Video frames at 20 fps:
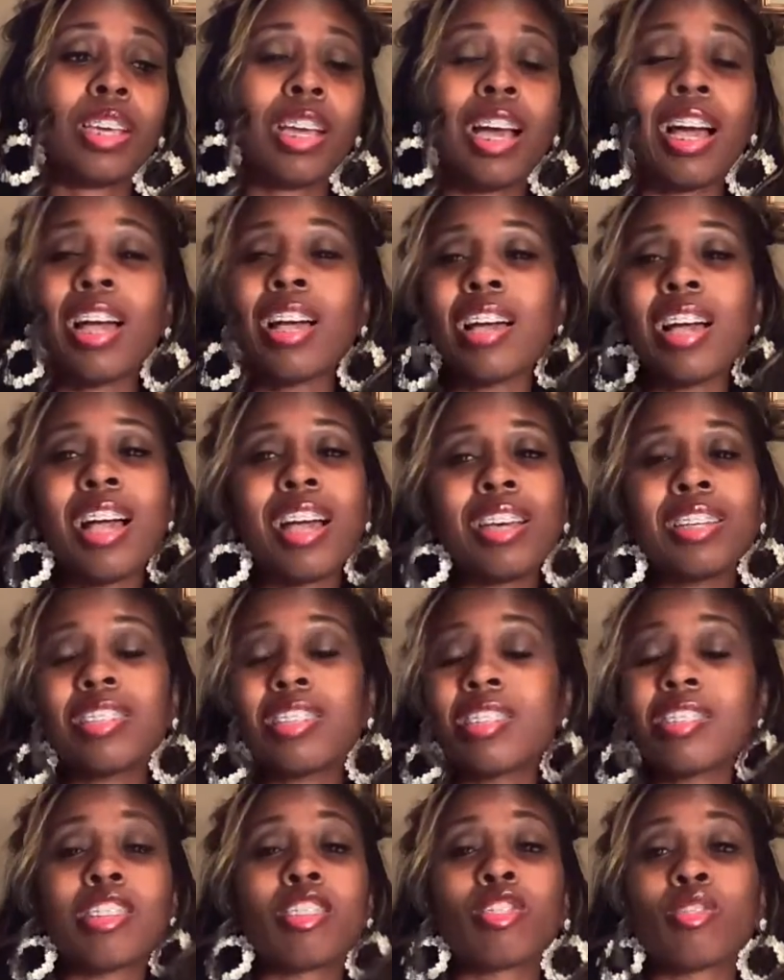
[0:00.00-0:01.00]
I, I
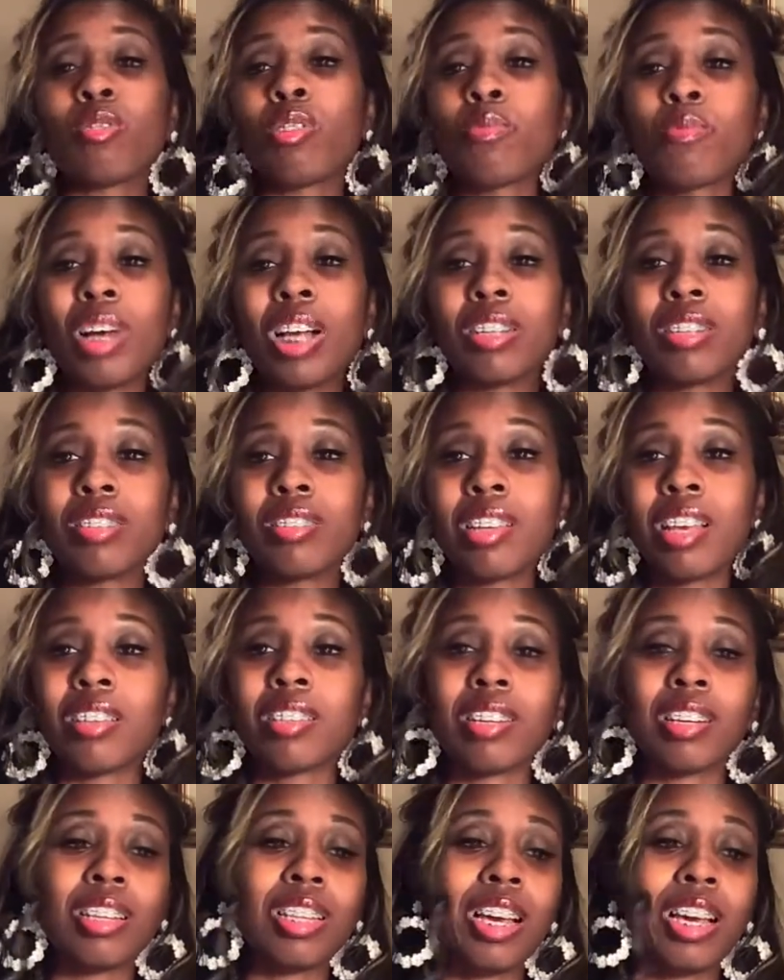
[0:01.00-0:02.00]
just enjoy watching
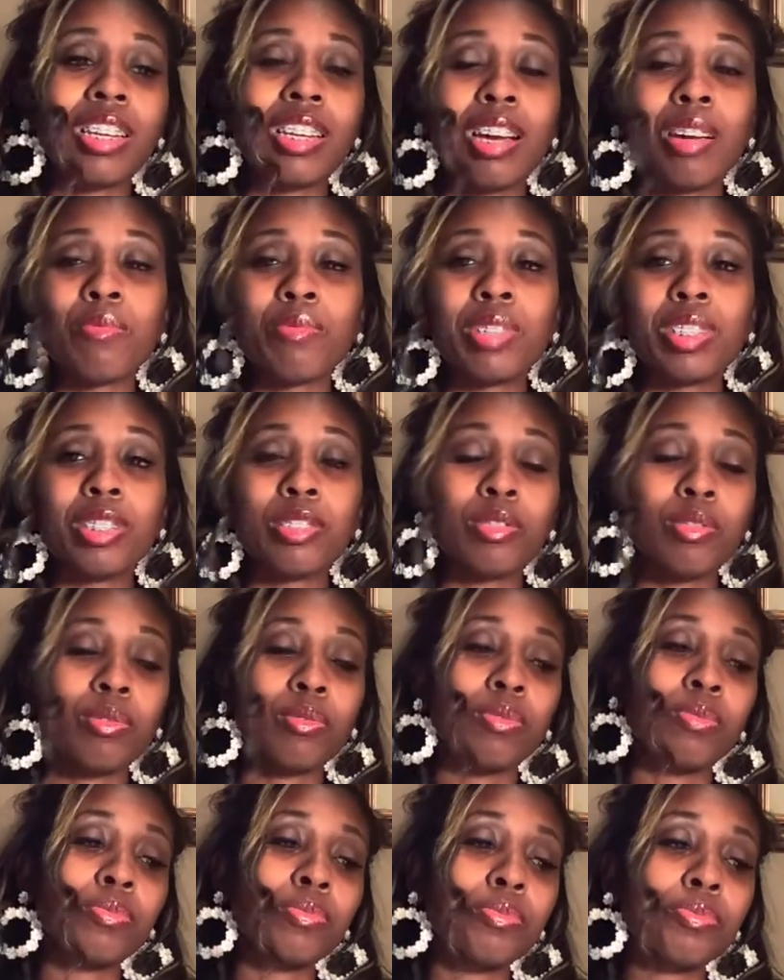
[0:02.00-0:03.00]
South Carolina. I really
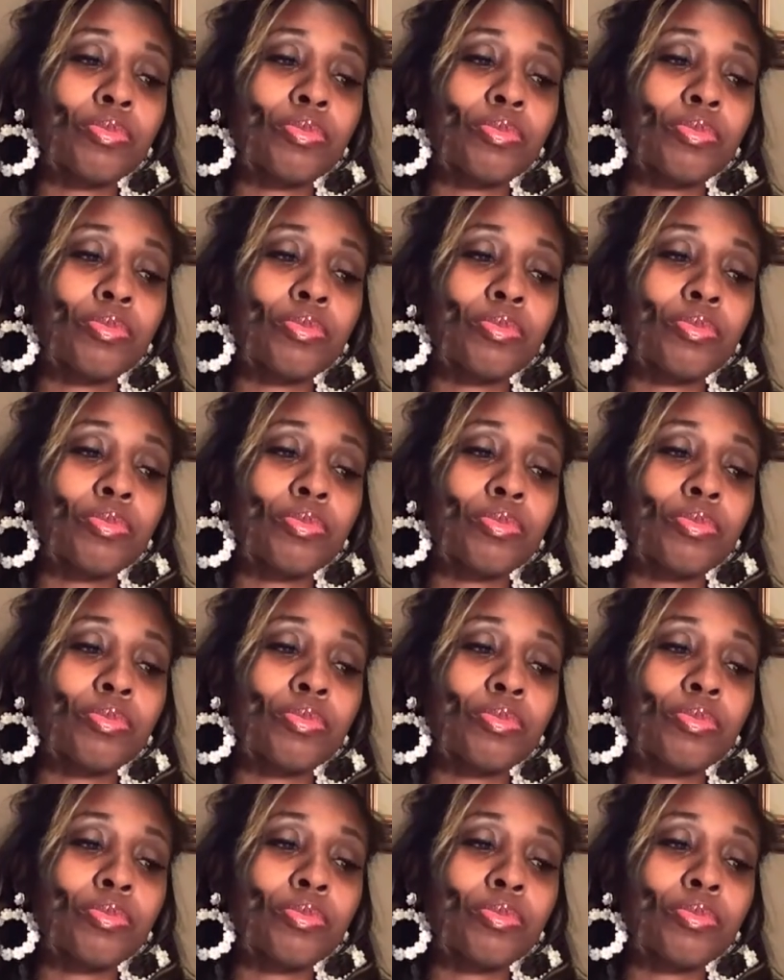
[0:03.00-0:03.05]
do.